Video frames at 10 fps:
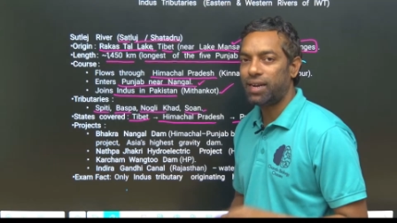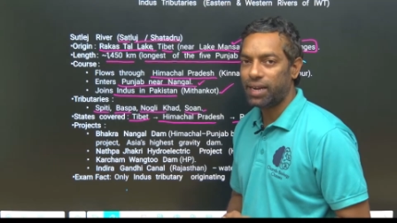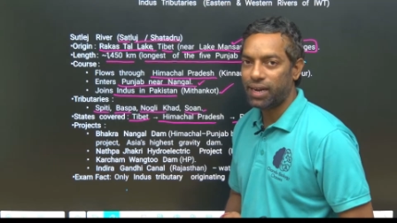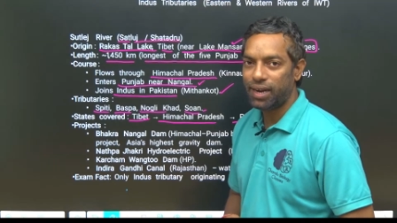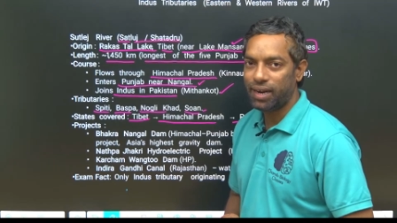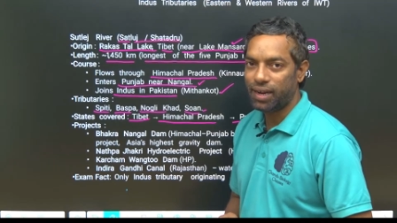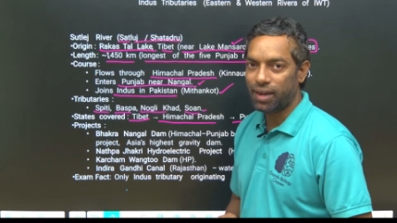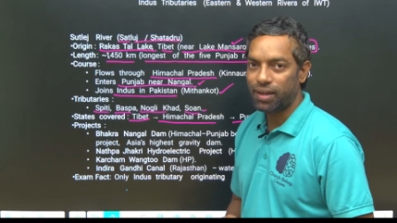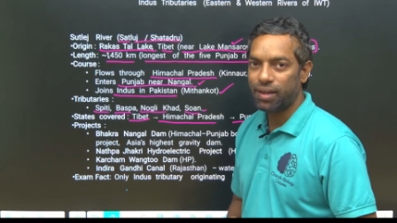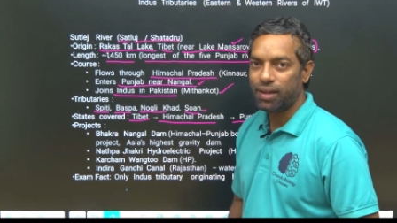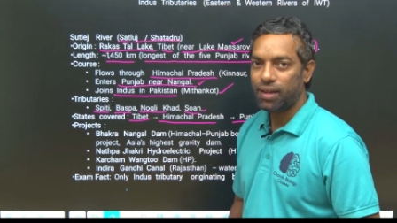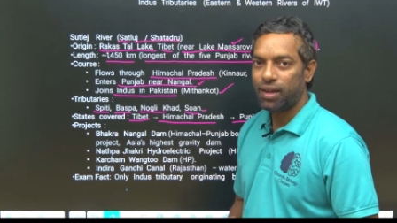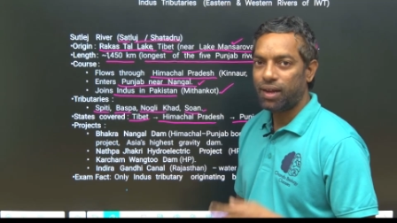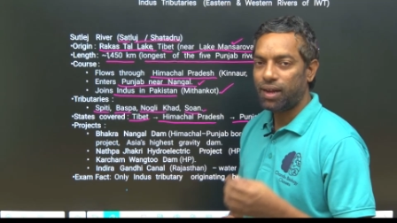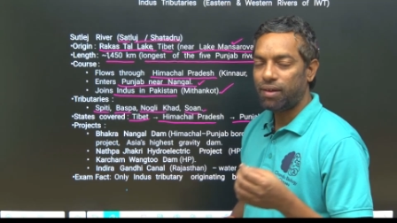in India.
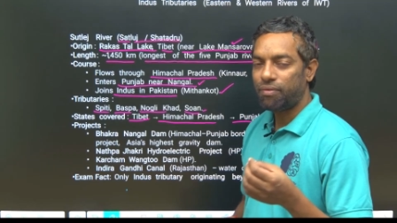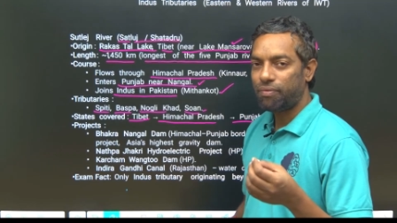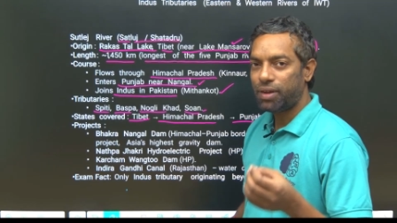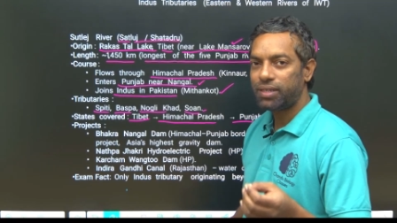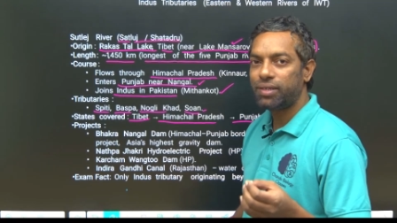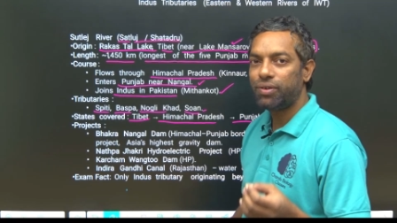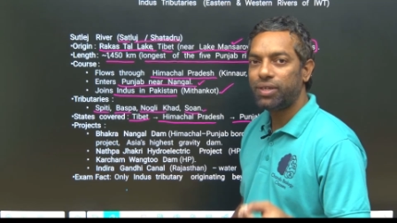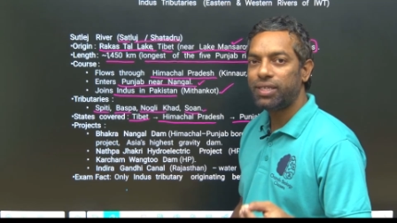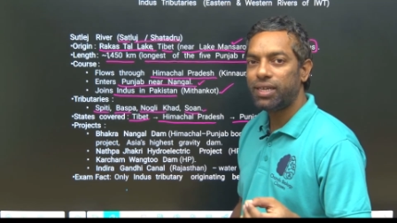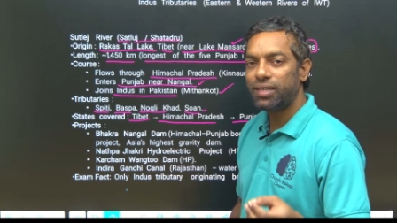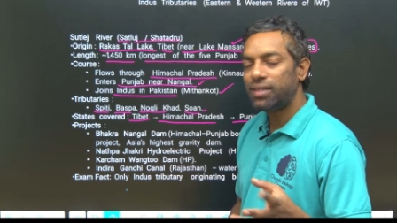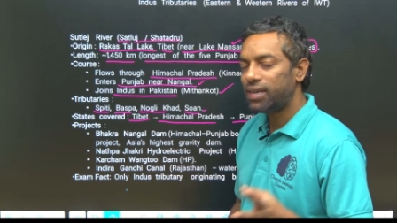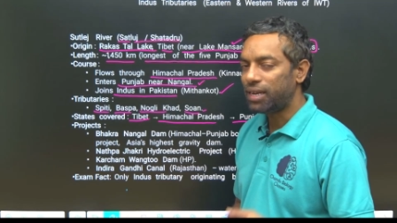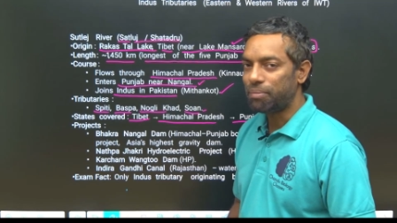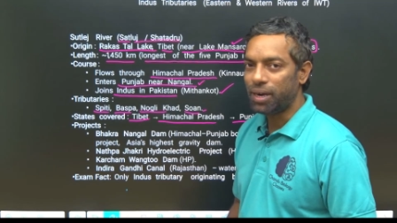First origin is the
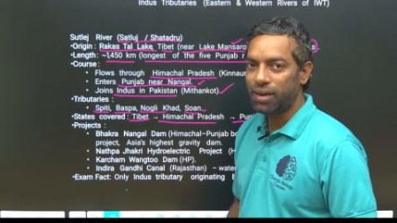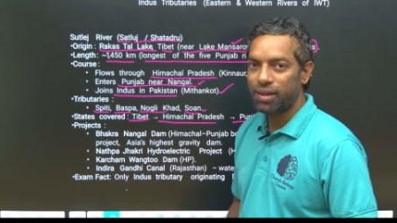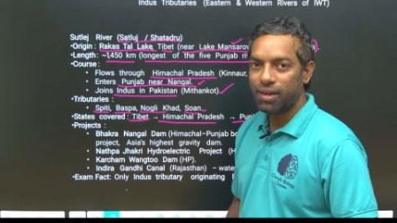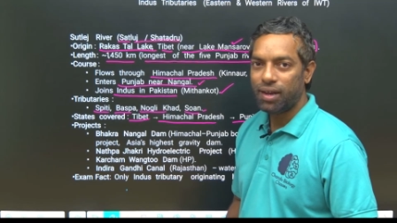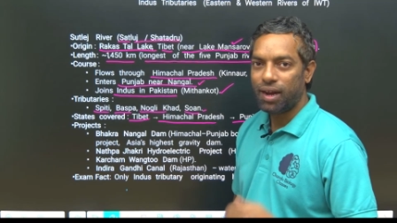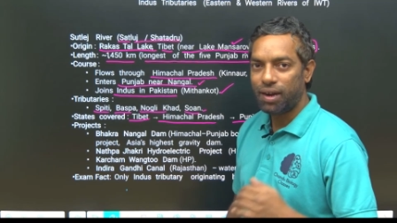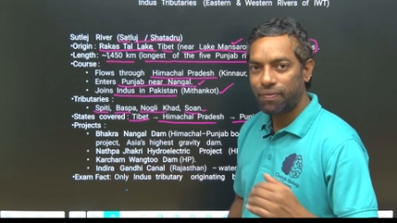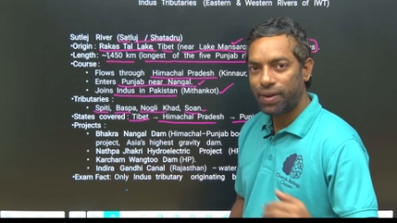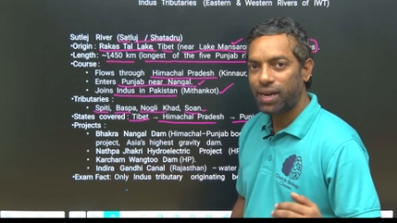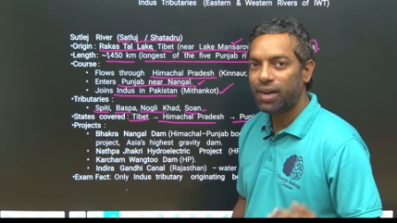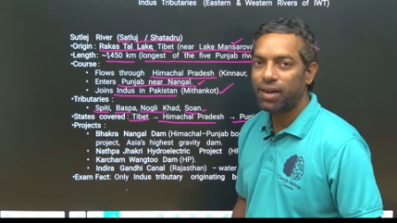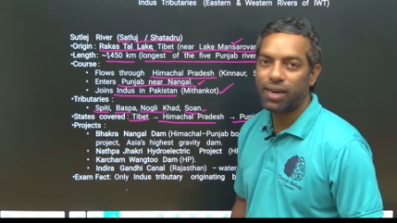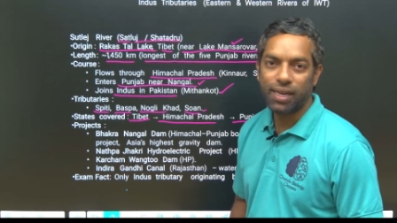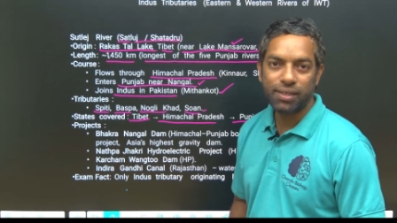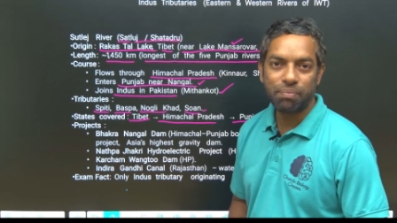Tibet and finally
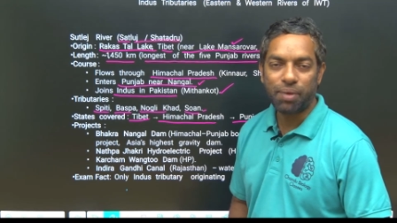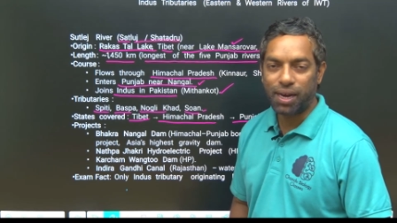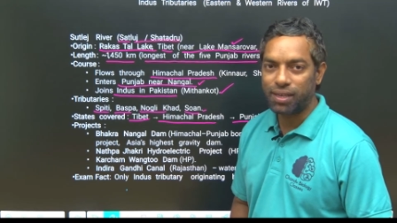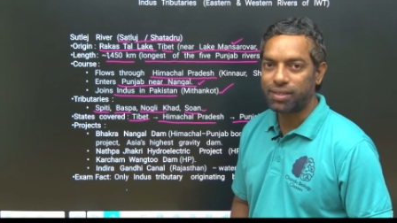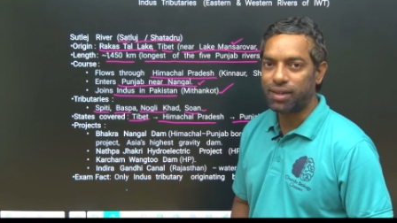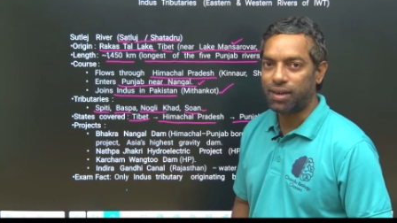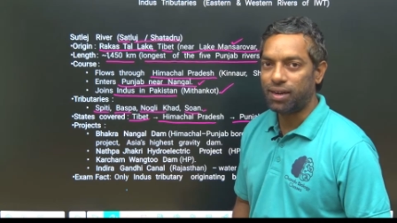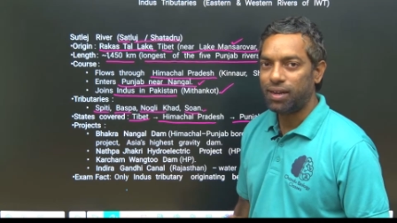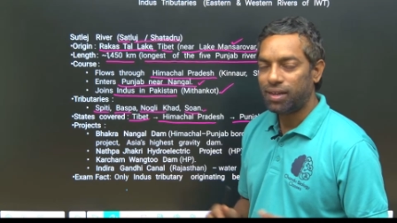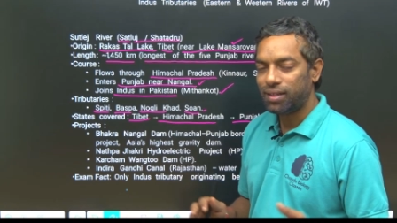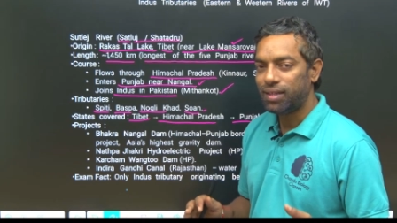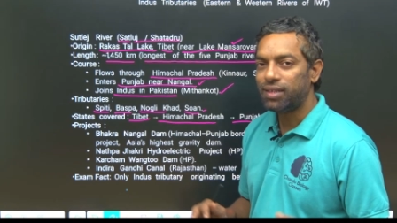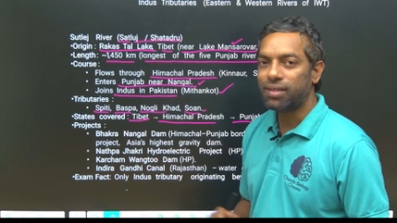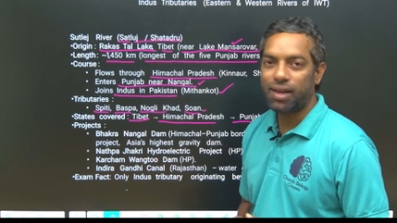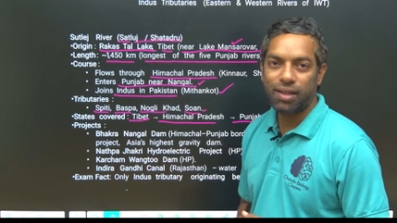reach Pakistan. These
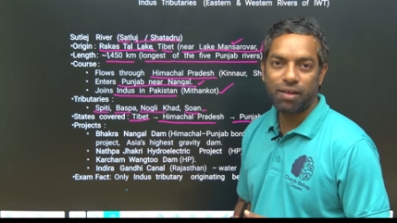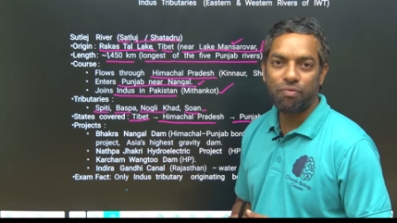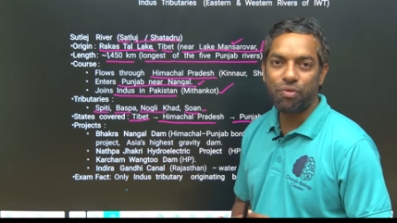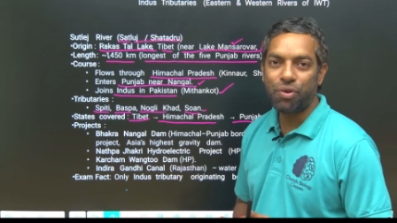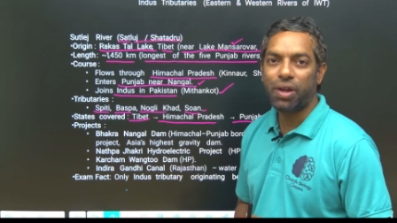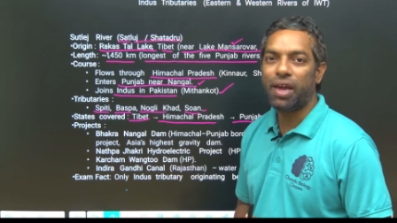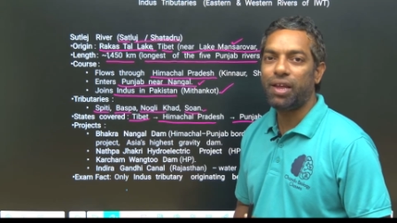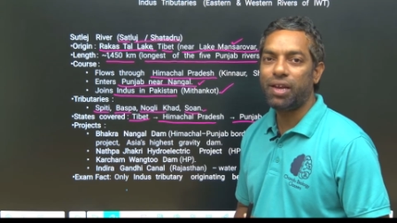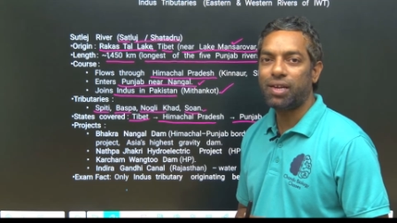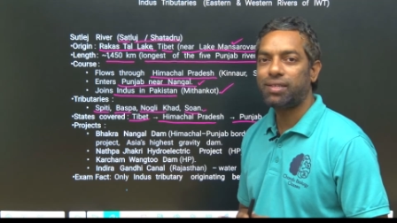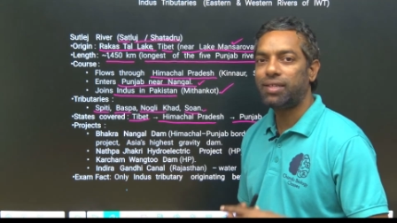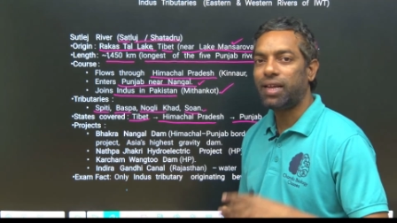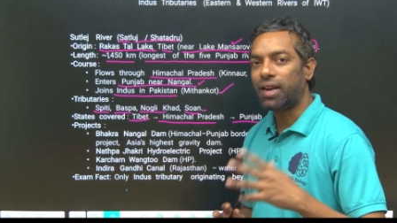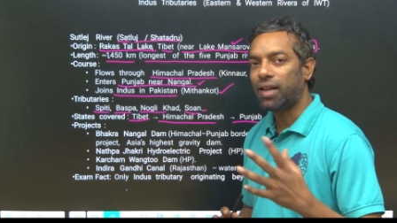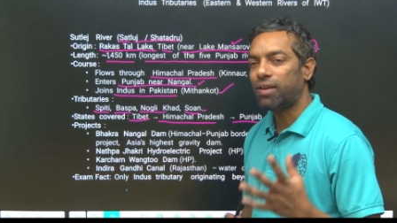are the four areas they
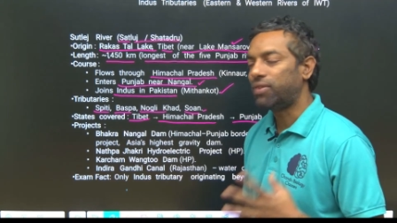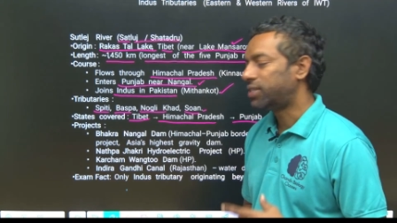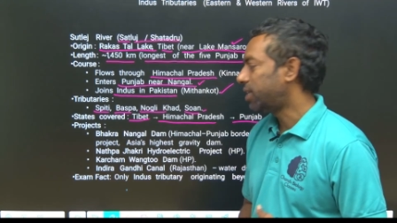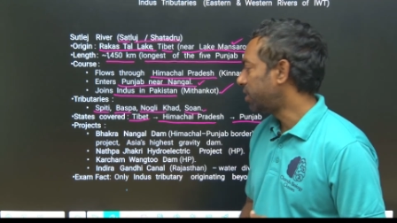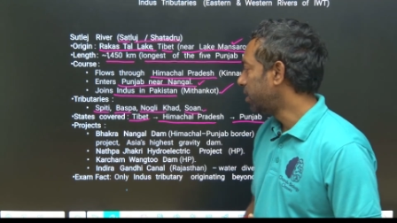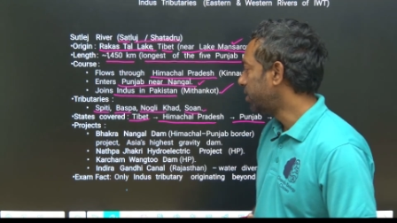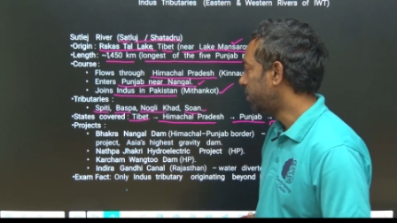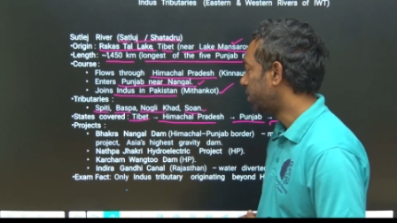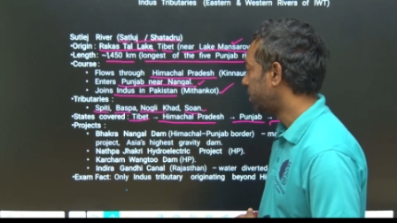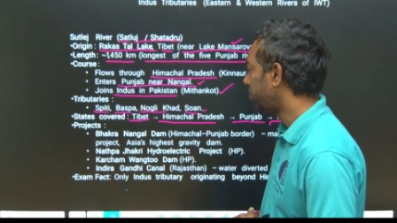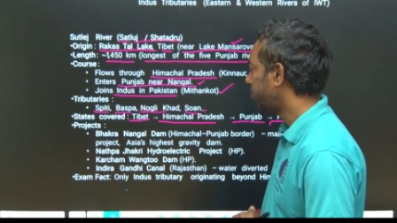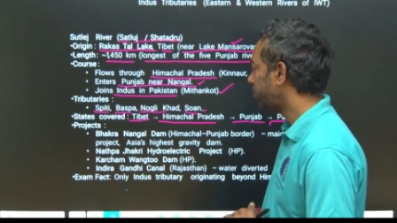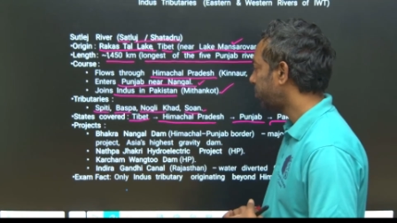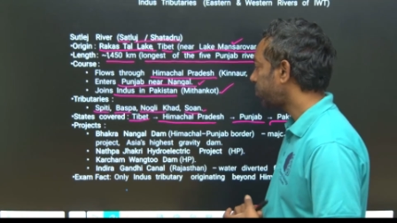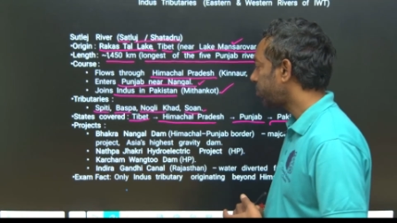can cover, Satluj River.
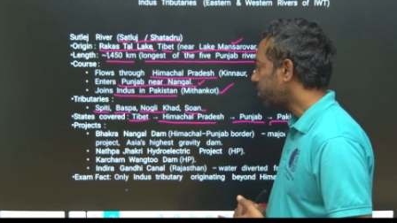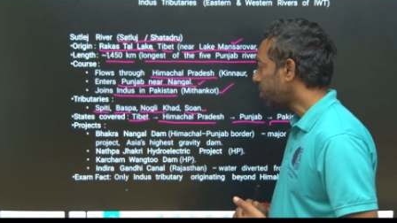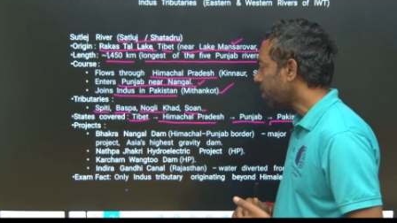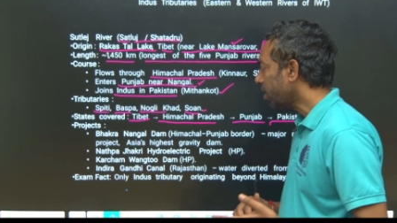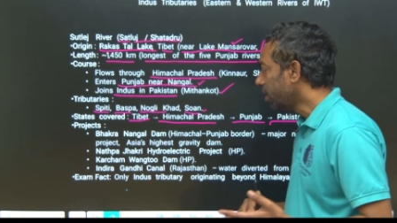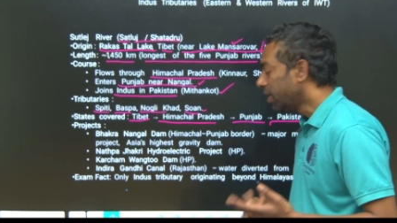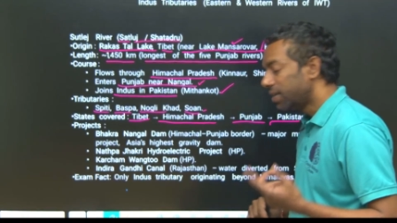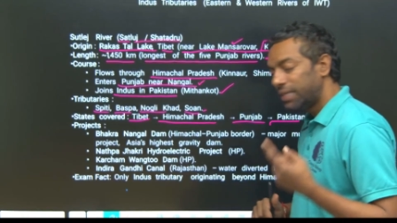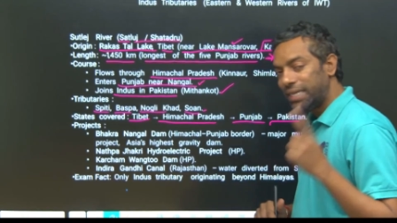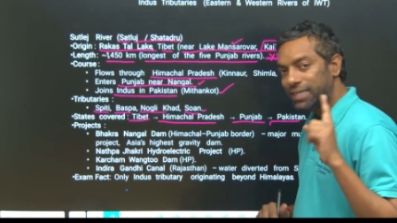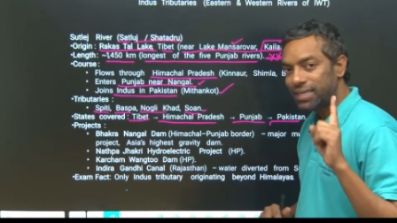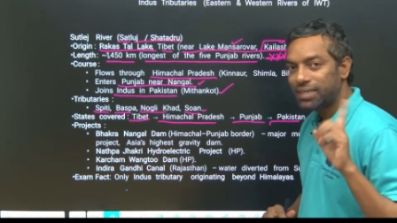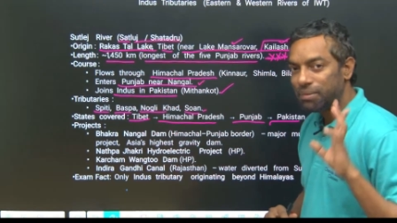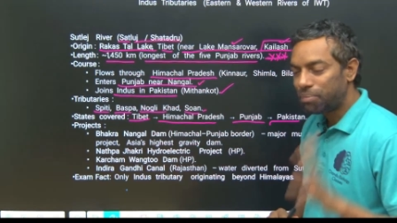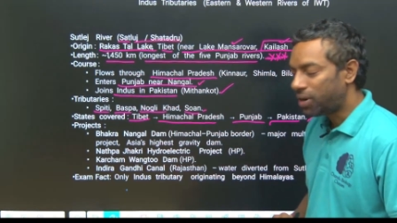This is
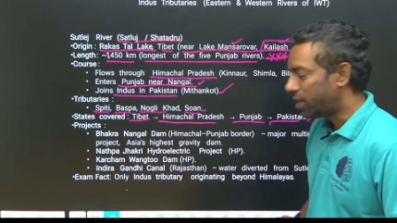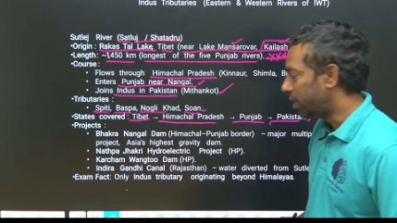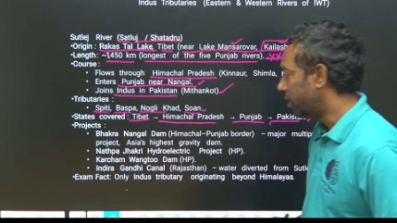important.